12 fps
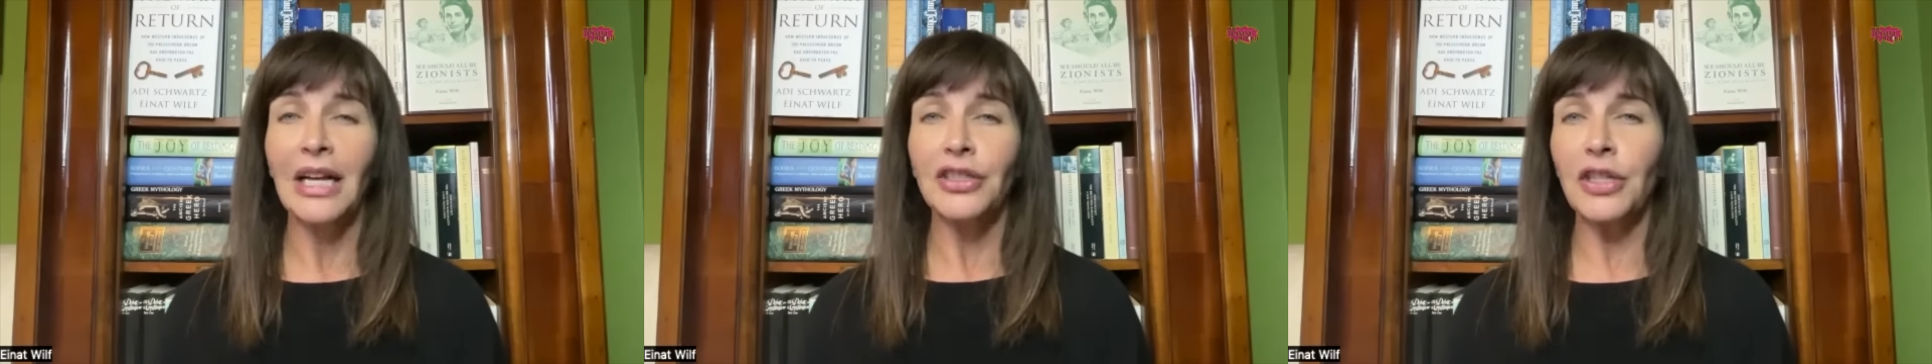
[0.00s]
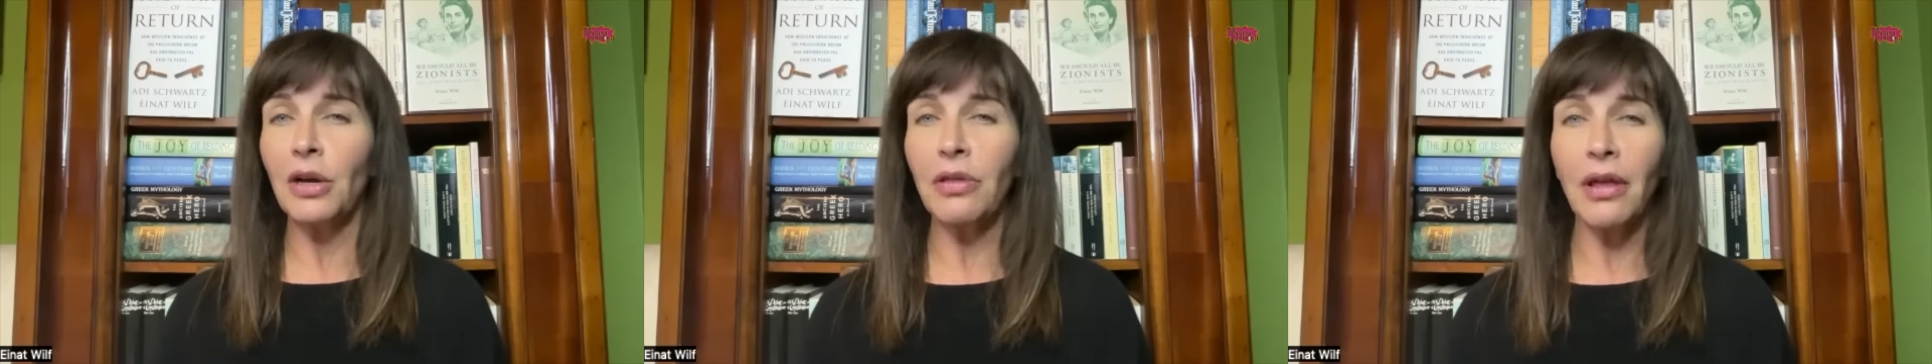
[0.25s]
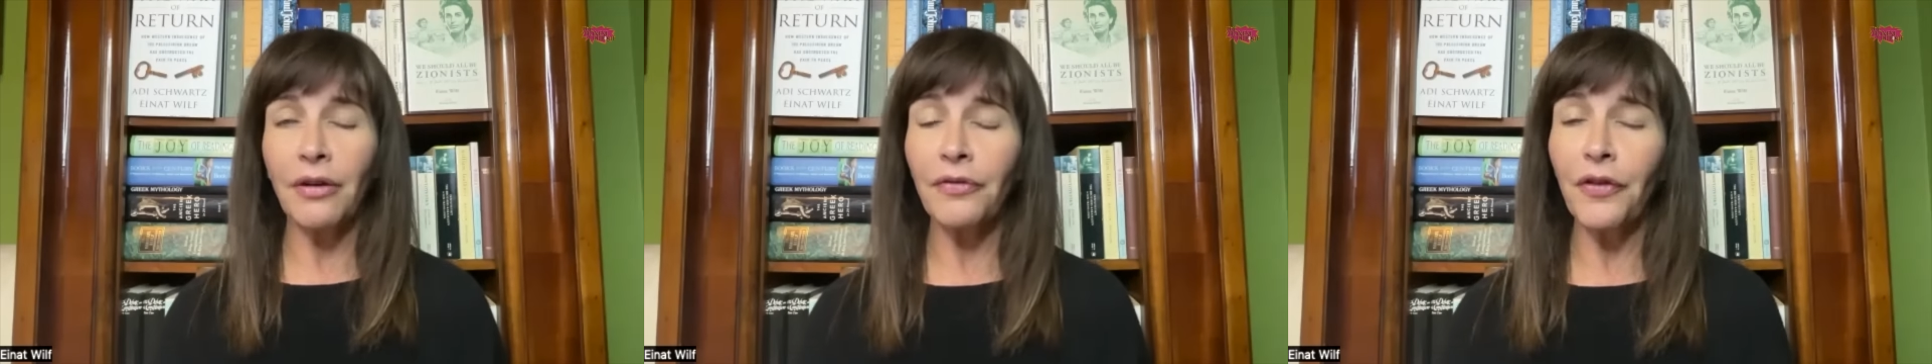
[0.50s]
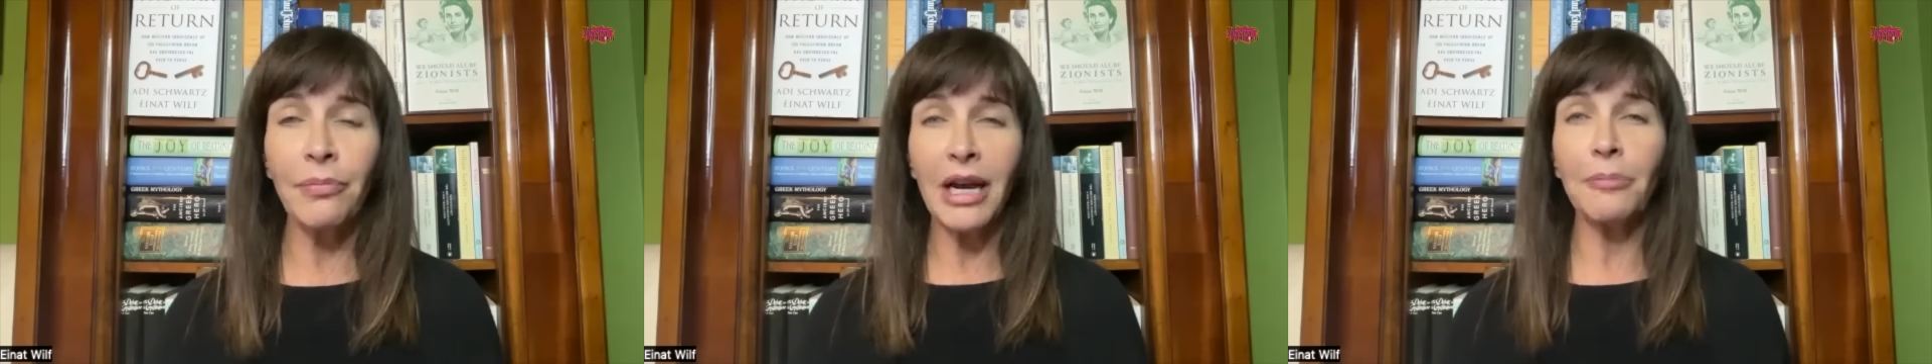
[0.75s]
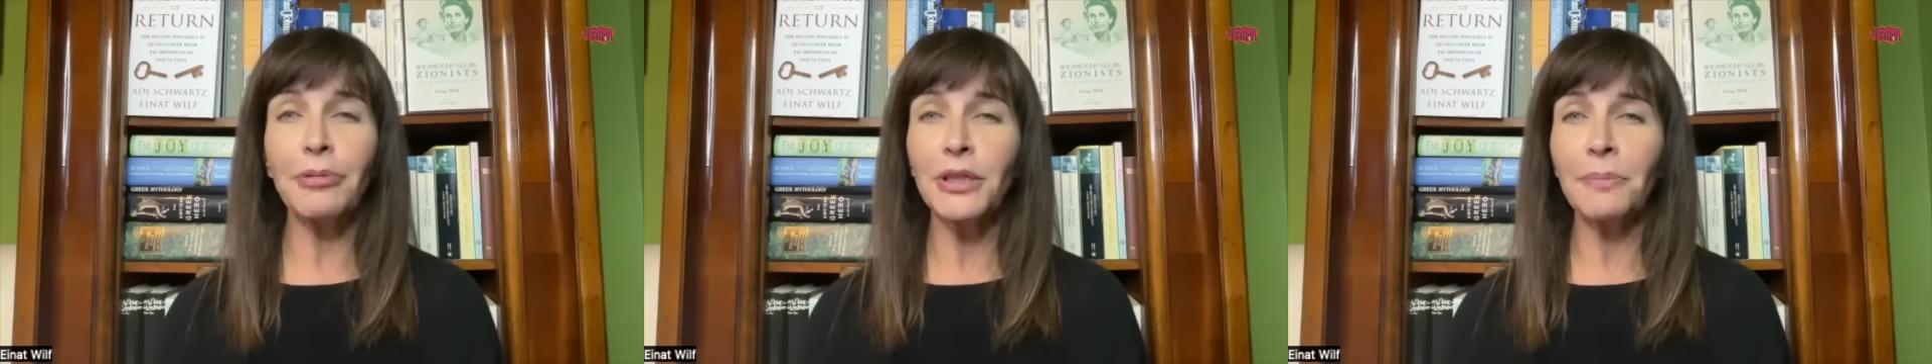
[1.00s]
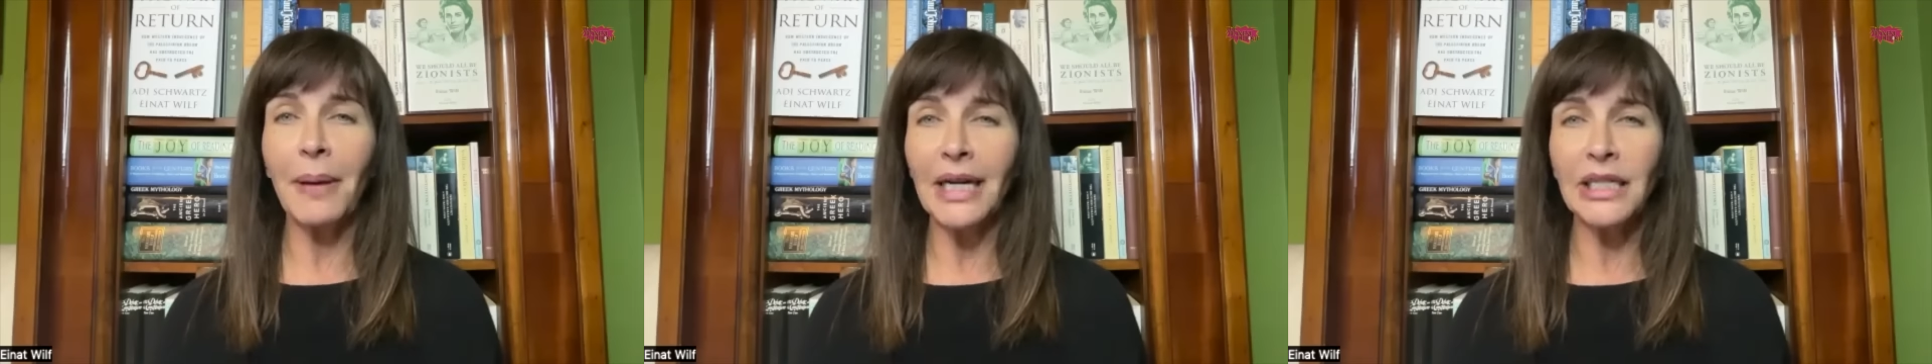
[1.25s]
So from their
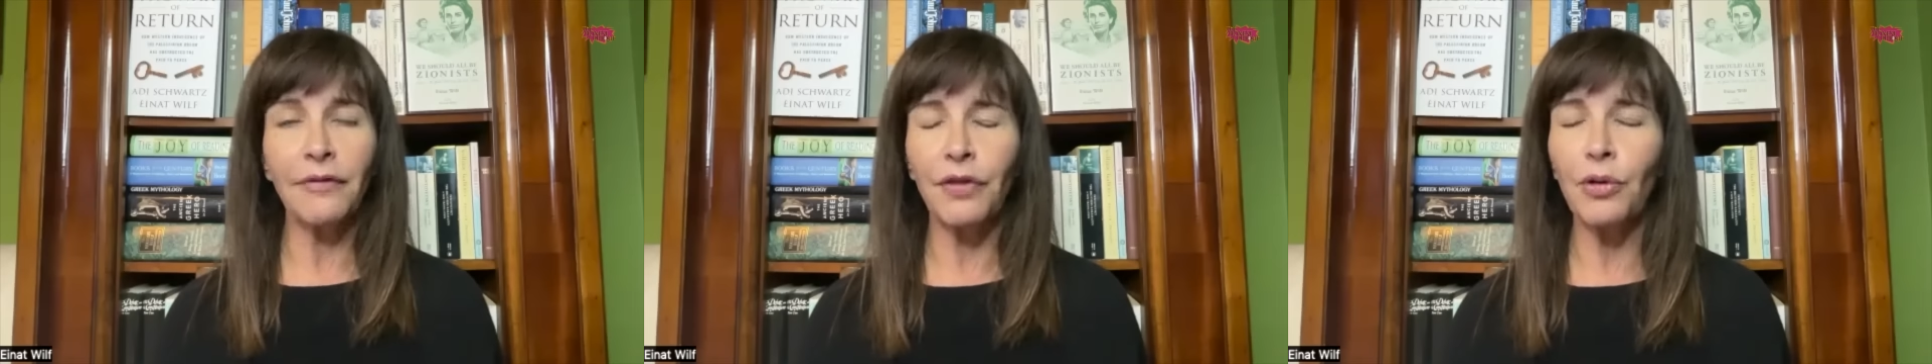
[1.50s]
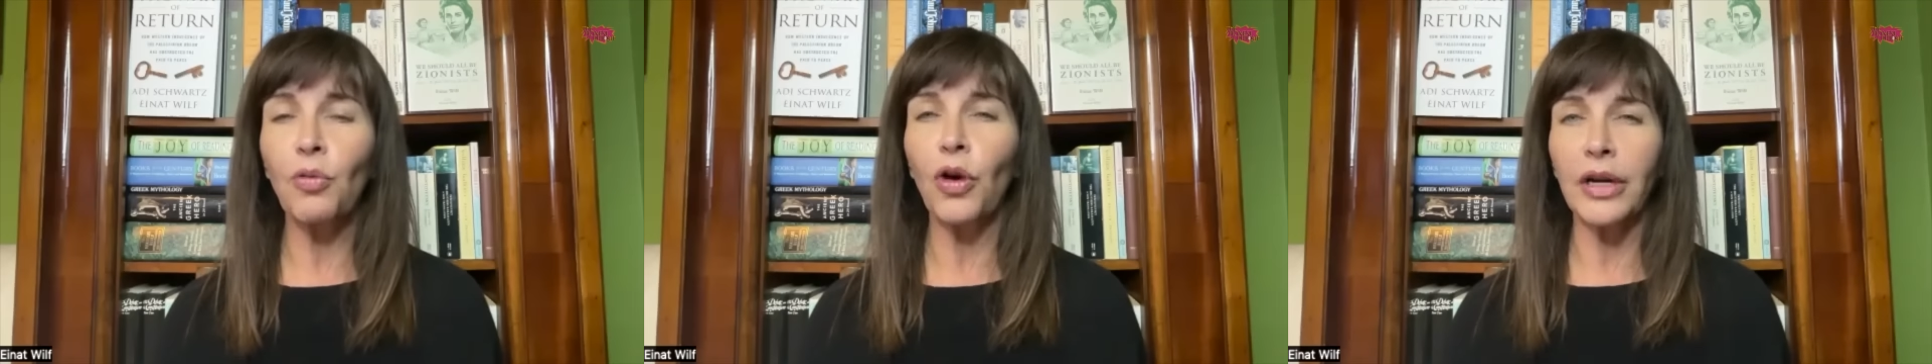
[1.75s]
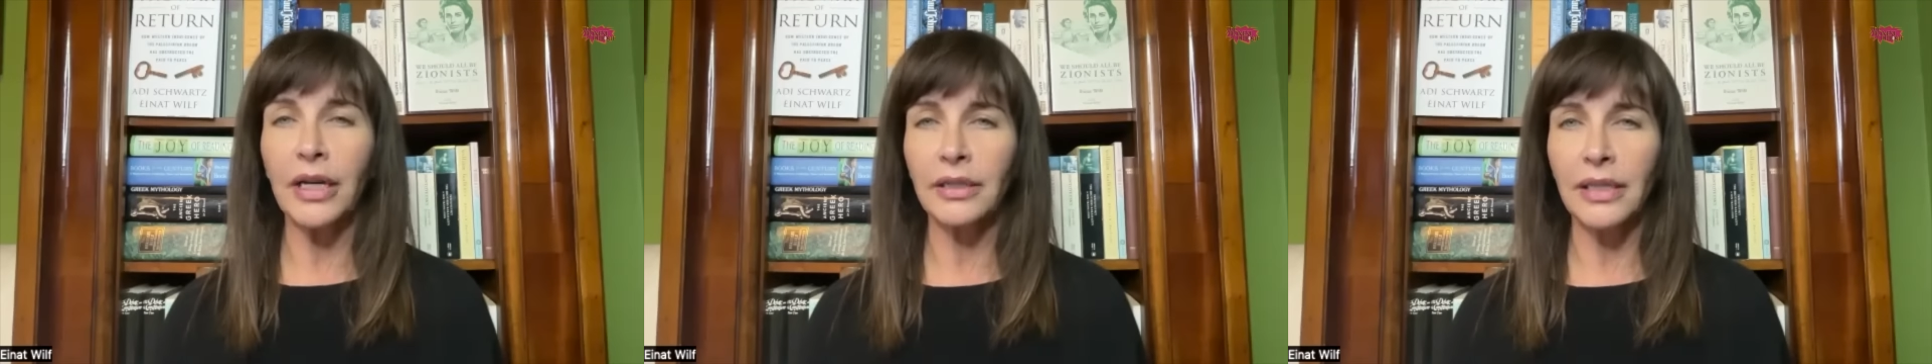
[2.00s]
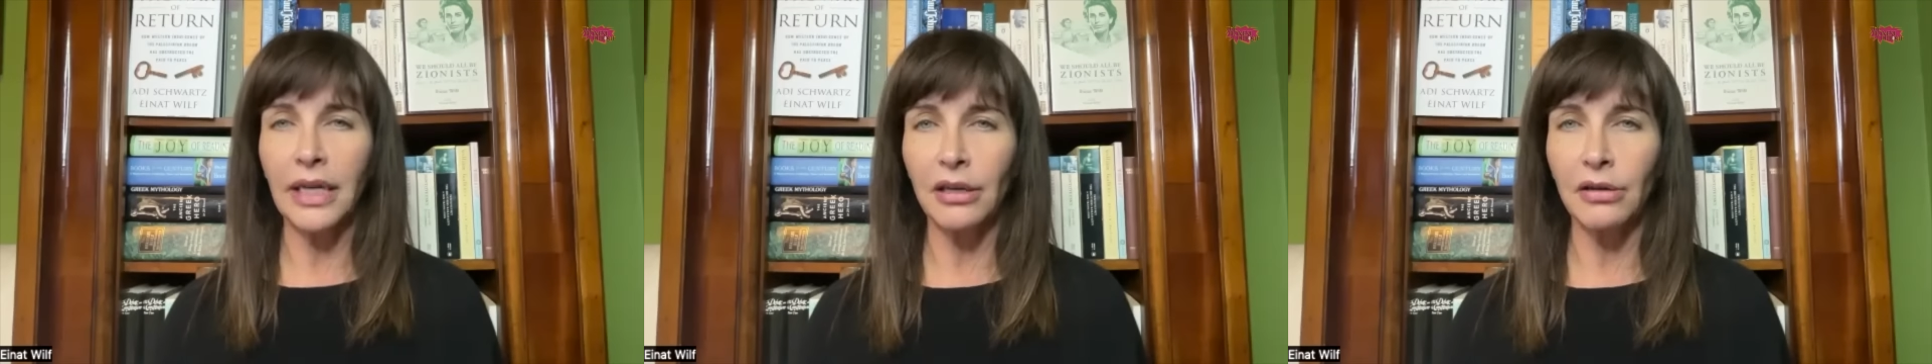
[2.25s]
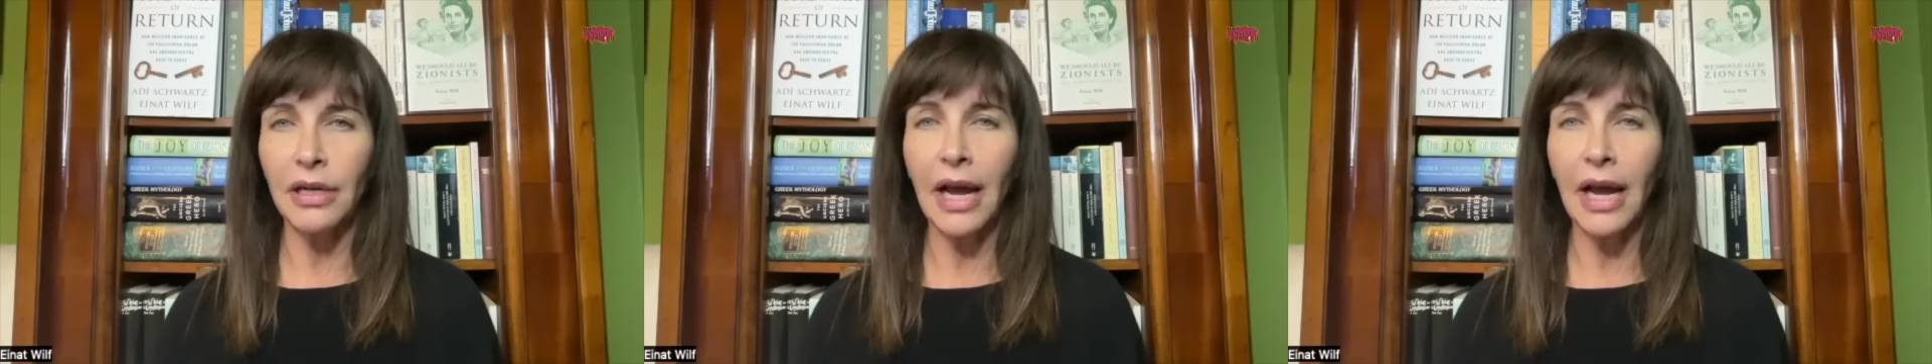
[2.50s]
perspective, the war continued.